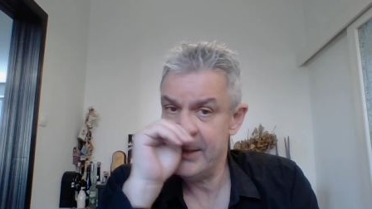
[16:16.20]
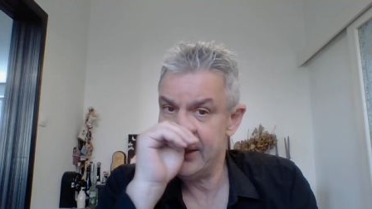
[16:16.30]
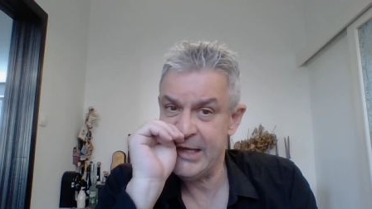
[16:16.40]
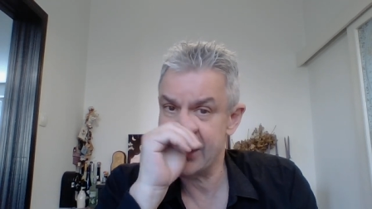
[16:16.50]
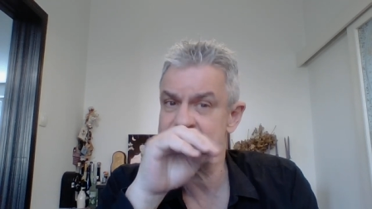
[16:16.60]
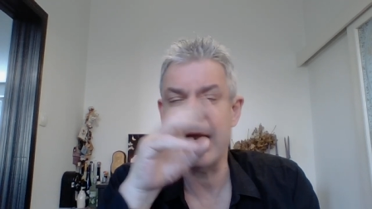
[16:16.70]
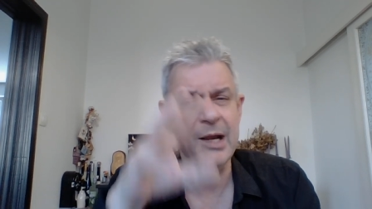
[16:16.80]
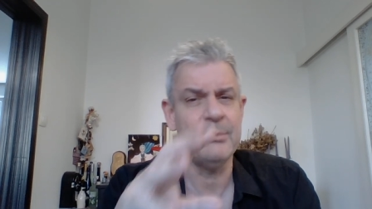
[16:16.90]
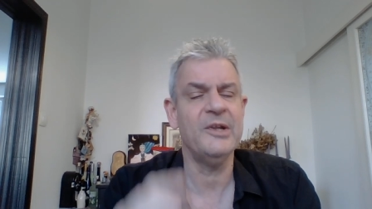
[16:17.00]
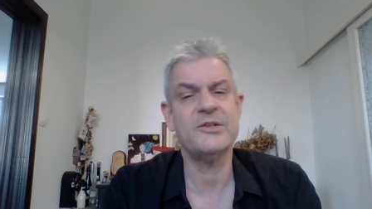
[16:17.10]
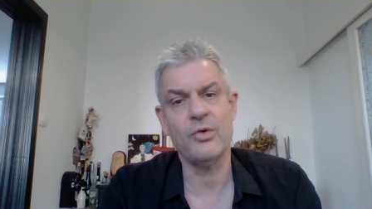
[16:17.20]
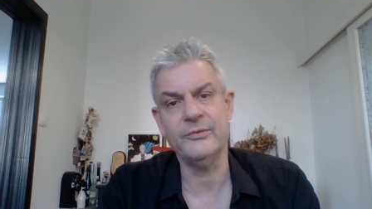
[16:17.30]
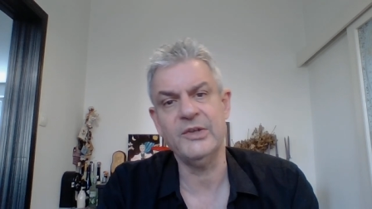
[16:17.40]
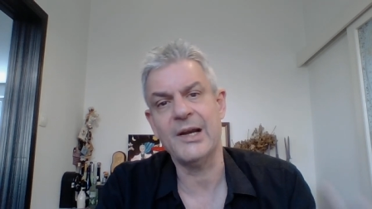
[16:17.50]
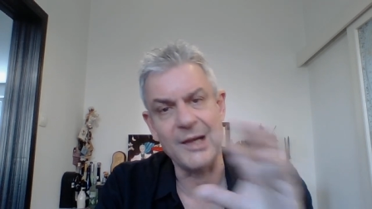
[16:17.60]
he has elements
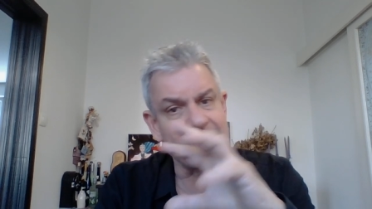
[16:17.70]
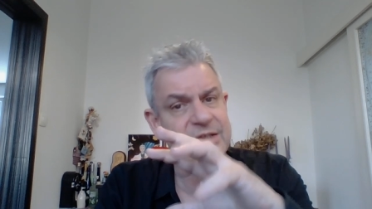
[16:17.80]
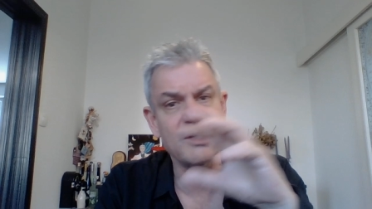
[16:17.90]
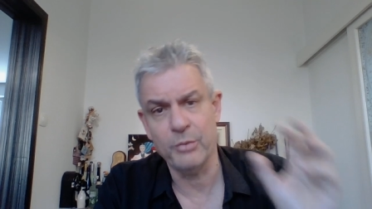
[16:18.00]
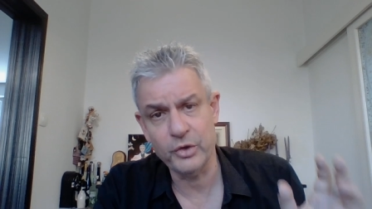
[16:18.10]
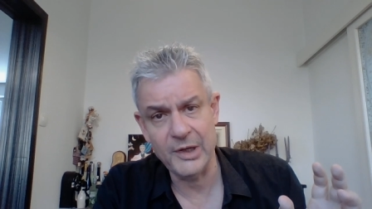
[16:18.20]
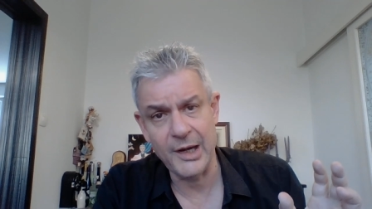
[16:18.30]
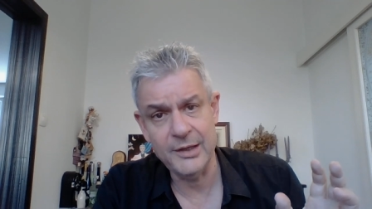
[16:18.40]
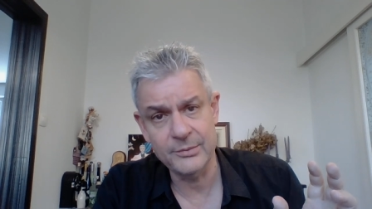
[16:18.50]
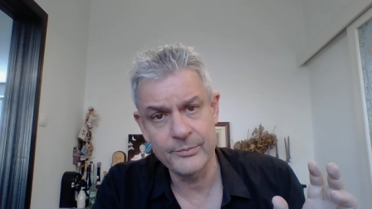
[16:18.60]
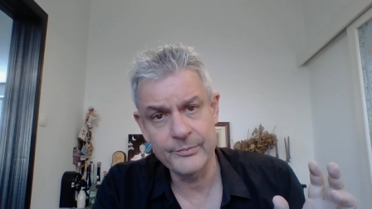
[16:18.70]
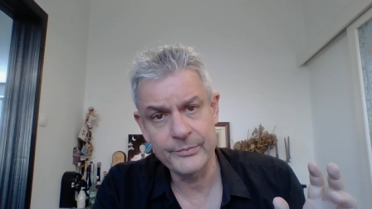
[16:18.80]
of the classic borderline,